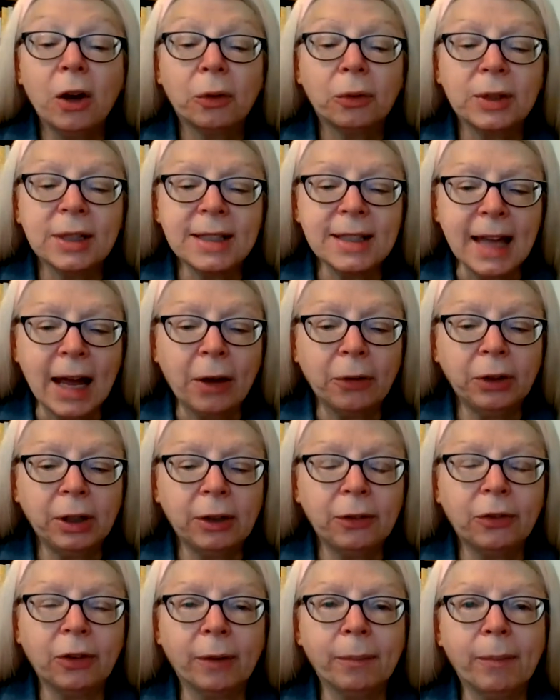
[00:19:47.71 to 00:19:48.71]

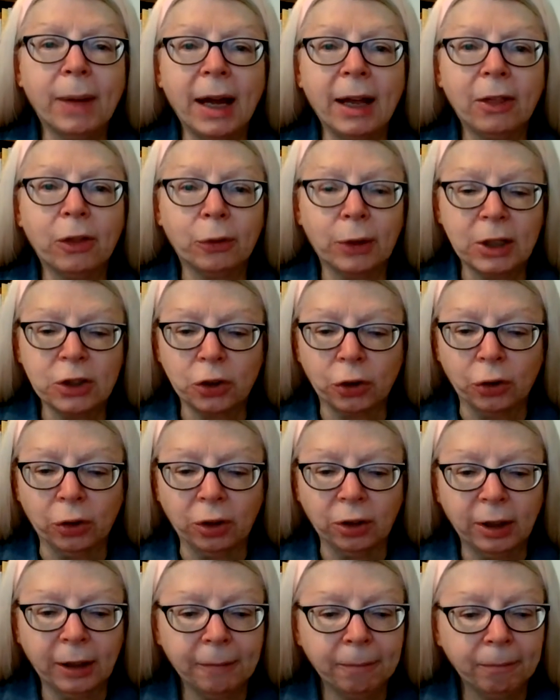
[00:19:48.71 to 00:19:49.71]
resounded from my
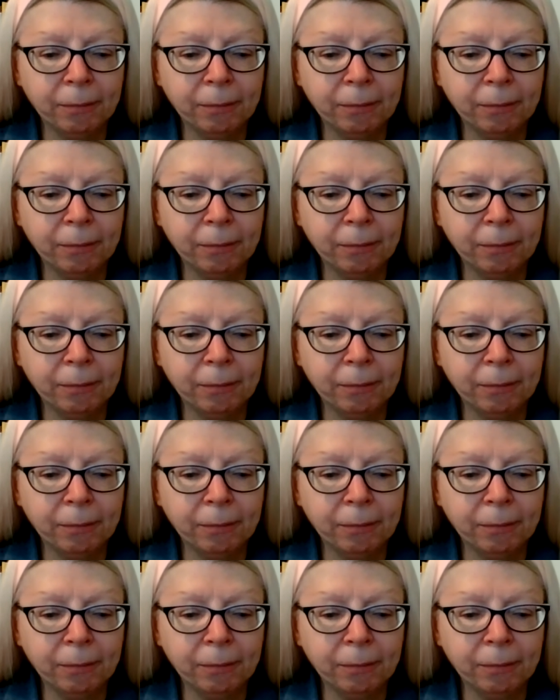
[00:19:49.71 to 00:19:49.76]
threshold.